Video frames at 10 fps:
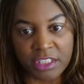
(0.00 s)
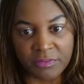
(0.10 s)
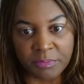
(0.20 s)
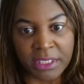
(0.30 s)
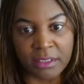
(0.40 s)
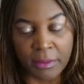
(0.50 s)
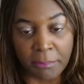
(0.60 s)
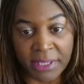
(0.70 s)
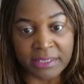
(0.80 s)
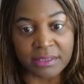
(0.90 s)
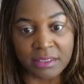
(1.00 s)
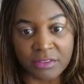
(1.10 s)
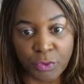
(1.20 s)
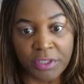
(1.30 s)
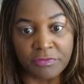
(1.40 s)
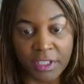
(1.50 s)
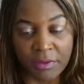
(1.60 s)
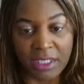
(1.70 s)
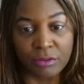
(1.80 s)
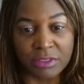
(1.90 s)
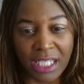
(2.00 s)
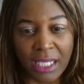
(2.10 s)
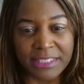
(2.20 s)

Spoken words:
have been in the business for a very long time.